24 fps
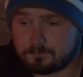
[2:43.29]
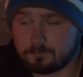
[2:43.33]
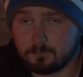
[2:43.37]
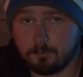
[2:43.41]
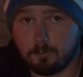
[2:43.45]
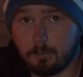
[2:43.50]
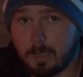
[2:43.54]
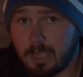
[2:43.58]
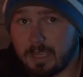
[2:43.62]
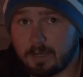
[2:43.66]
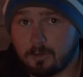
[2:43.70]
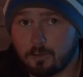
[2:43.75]

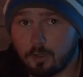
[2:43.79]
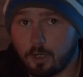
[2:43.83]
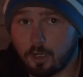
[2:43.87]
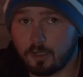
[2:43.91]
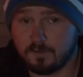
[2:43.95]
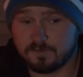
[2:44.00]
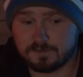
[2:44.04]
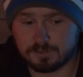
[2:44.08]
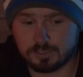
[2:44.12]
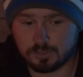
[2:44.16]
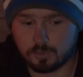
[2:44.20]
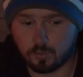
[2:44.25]

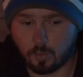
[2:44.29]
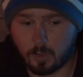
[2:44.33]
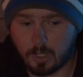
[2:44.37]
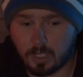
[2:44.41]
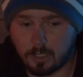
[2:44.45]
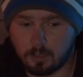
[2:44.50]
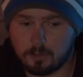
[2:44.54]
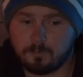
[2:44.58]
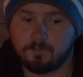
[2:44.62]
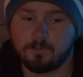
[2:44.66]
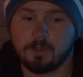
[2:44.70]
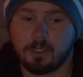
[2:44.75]
mangroves as
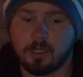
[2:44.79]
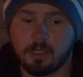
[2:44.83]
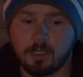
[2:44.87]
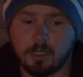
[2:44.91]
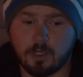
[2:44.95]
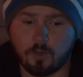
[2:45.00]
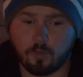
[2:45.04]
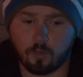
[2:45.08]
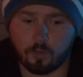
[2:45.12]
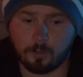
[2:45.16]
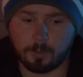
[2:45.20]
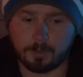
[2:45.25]
well,
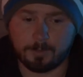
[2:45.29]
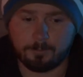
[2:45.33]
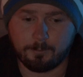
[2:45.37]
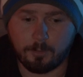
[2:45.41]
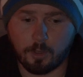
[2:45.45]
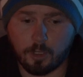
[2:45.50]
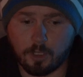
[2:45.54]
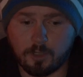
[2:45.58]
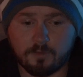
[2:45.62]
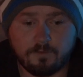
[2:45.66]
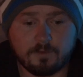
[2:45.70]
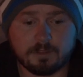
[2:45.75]
will be
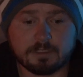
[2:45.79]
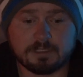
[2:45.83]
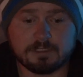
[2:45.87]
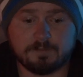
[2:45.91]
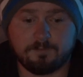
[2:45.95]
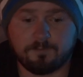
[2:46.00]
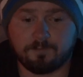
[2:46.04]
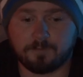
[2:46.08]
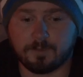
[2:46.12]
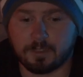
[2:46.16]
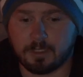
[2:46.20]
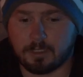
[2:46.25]
perfect.
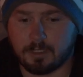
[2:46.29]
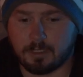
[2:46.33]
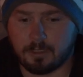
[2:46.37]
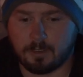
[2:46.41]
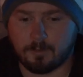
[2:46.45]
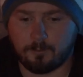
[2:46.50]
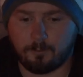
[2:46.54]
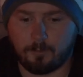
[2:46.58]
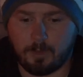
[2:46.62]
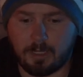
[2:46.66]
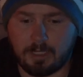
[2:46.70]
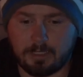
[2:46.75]

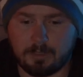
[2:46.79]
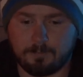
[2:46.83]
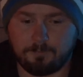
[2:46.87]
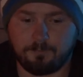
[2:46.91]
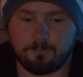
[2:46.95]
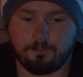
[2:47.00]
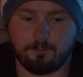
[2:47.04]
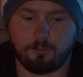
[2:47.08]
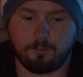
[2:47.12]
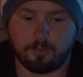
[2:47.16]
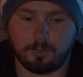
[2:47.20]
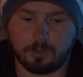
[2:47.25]
But
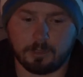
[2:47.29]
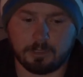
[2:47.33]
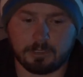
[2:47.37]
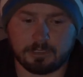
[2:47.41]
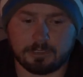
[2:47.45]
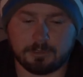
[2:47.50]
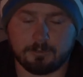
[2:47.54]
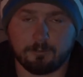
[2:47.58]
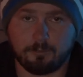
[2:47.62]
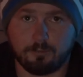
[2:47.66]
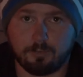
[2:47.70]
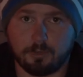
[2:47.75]

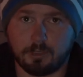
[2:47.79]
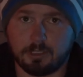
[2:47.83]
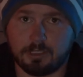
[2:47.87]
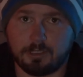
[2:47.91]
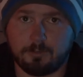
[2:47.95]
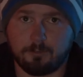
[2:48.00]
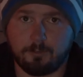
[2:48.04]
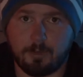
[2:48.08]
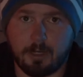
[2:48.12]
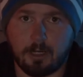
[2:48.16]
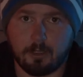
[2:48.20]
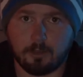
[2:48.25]
brilliant
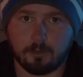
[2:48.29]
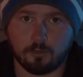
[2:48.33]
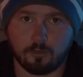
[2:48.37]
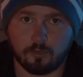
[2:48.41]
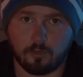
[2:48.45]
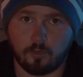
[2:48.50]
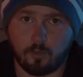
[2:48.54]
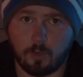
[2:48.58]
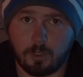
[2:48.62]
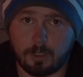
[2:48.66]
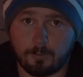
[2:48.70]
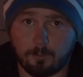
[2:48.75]
barra
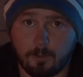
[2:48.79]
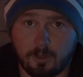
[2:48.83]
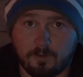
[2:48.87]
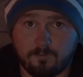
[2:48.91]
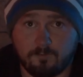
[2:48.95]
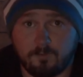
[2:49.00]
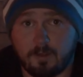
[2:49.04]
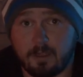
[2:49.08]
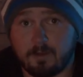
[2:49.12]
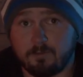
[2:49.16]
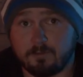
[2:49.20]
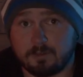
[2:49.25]
lure, one of my
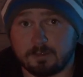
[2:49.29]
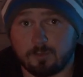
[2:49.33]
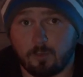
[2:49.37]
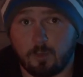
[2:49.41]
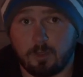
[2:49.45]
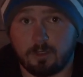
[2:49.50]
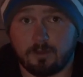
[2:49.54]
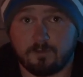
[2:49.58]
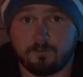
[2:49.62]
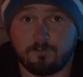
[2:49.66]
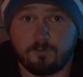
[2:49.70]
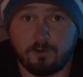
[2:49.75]
favorites,
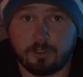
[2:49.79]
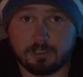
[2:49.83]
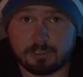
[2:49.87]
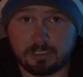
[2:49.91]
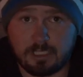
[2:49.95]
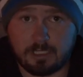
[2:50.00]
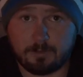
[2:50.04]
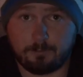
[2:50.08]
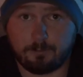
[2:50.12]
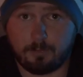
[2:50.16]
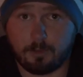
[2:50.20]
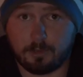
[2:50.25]
one of the first
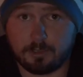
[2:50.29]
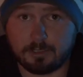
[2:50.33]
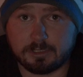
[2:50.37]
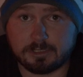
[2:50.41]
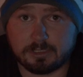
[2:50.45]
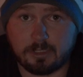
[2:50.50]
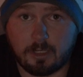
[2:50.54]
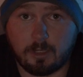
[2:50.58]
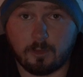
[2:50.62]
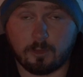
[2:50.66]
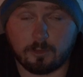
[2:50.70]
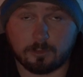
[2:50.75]
hard
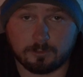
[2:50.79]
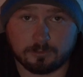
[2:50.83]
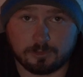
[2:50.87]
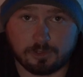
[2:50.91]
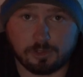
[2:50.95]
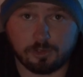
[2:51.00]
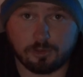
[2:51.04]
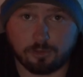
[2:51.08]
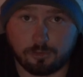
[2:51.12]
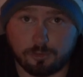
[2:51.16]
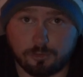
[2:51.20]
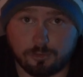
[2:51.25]
bodies I'll
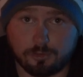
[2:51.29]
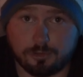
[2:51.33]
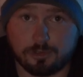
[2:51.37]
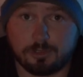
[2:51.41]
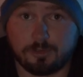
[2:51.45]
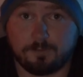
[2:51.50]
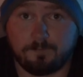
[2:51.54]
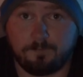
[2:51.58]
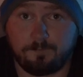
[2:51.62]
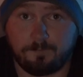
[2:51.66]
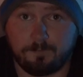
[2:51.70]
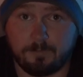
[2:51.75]

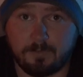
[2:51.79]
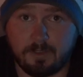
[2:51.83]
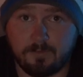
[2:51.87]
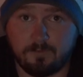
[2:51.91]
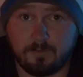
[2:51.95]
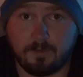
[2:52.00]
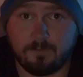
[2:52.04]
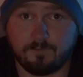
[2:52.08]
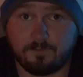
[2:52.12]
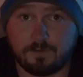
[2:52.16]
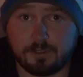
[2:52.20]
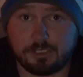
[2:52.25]
choose
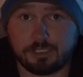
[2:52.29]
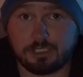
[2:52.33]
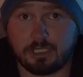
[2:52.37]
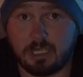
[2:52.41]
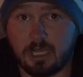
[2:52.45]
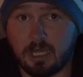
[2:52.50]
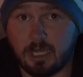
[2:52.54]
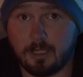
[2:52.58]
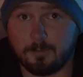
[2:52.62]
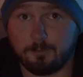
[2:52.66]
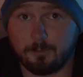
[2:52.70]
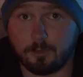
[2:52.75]
if I'm fishing
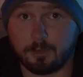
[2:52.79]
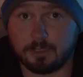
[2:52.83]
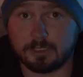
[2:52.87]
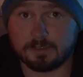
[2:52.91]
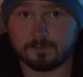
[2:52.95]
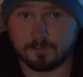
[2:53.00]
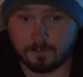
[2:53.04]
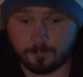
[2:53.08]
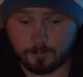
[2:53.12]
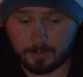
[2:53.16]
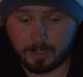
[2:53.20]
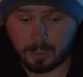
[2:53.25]
hard bodies
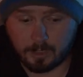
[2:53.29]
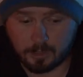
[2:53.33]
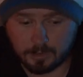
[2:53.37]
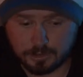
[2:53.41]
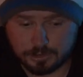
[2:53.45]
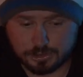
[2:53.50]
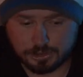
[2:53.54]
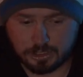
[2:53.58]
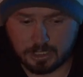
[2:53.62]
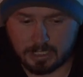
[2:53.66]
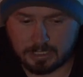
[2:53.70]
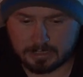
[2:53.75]
for barra
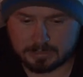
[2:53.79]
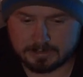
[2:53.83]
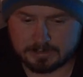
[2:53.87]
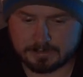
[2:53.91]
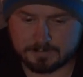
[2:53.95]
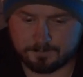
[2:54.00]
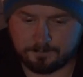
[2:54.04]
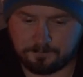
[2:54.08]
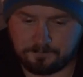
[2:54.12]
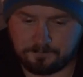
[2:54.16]
and jacks.